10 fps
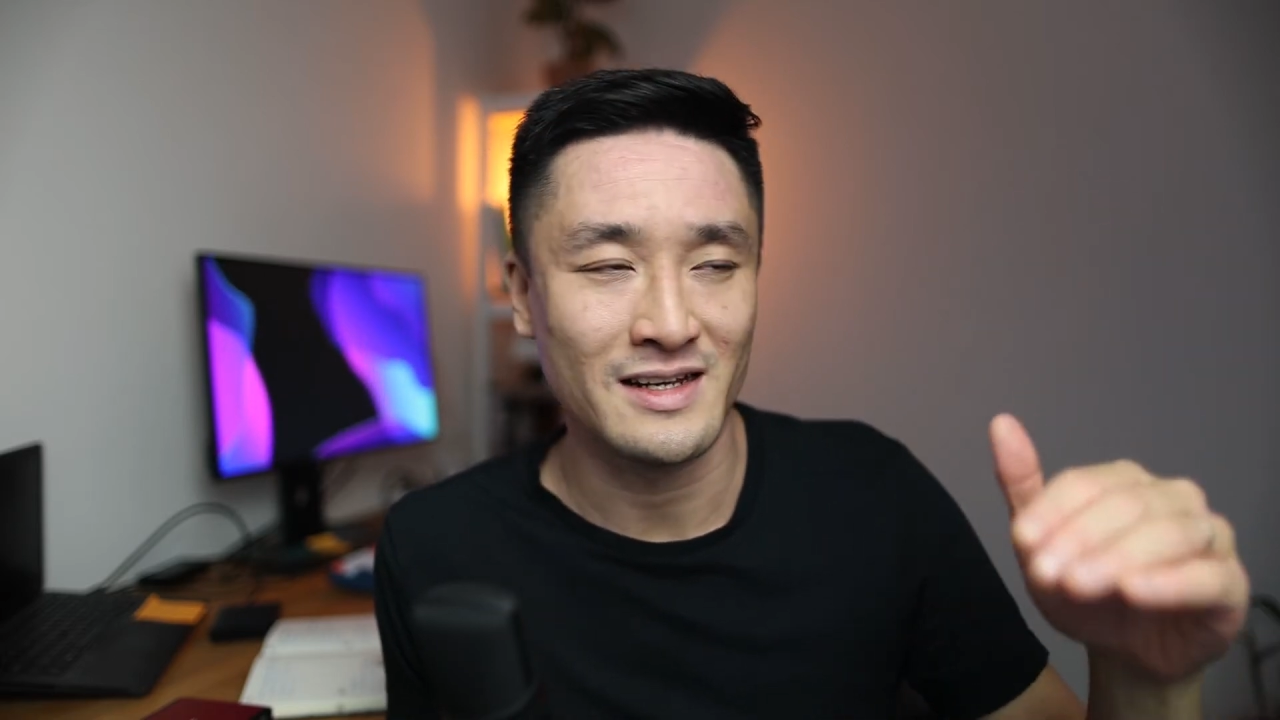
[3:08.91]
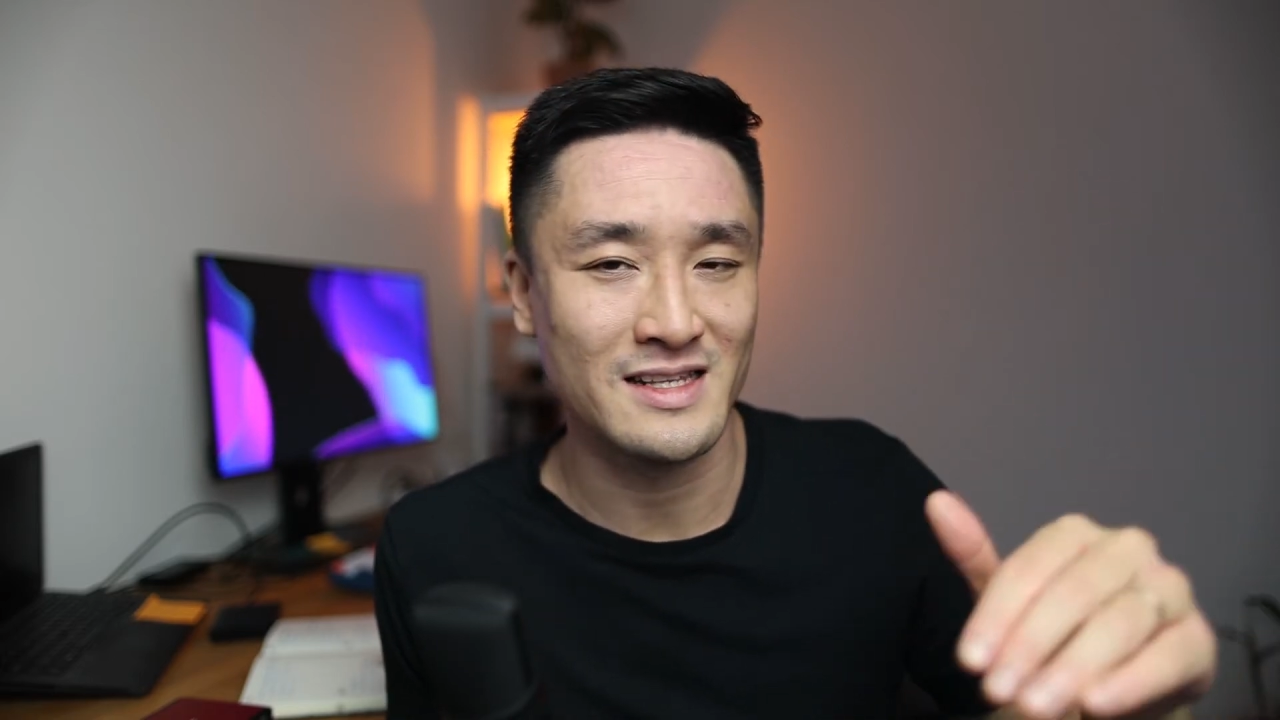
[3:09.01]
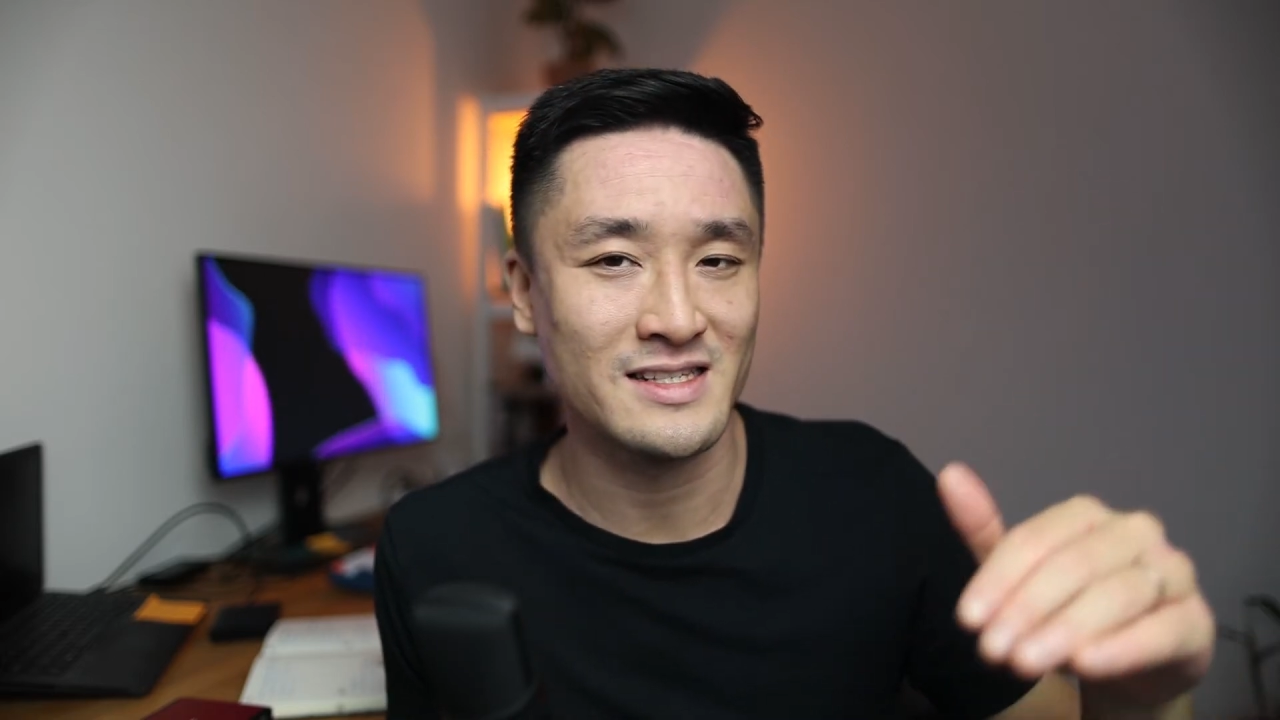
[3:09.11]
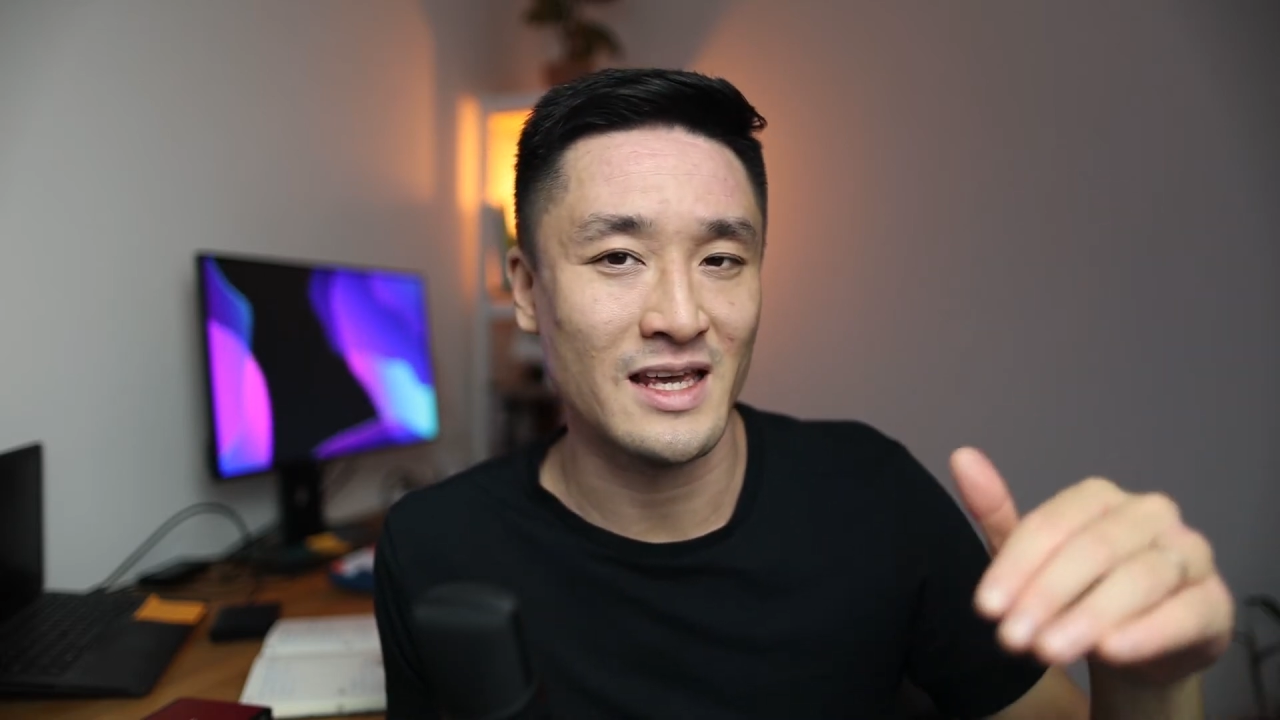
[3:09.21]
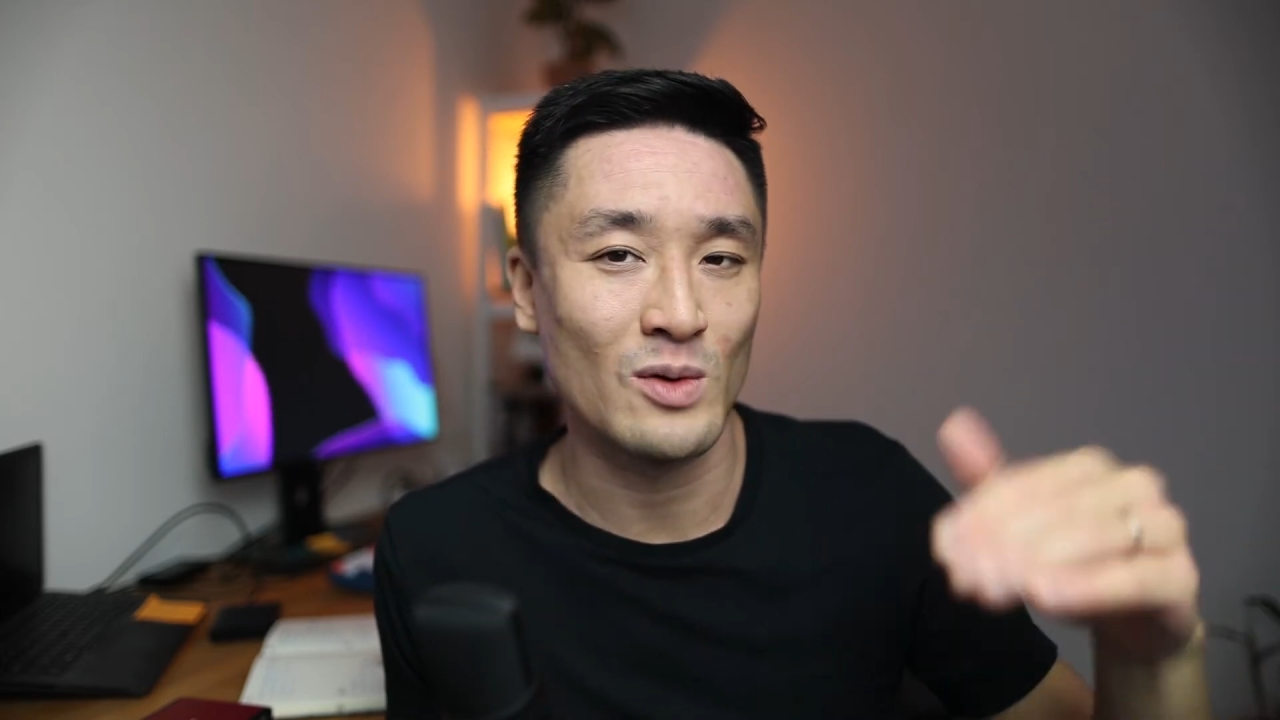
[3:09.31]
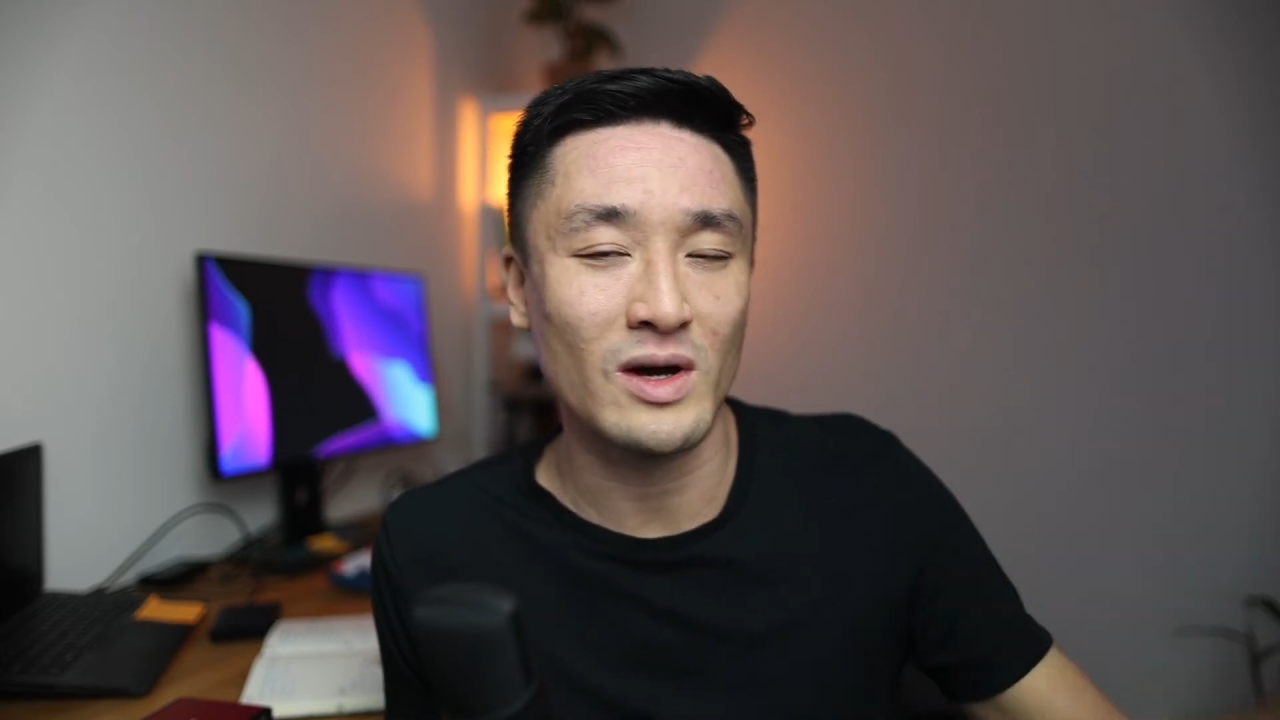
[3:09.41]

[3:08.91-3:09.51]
let's say,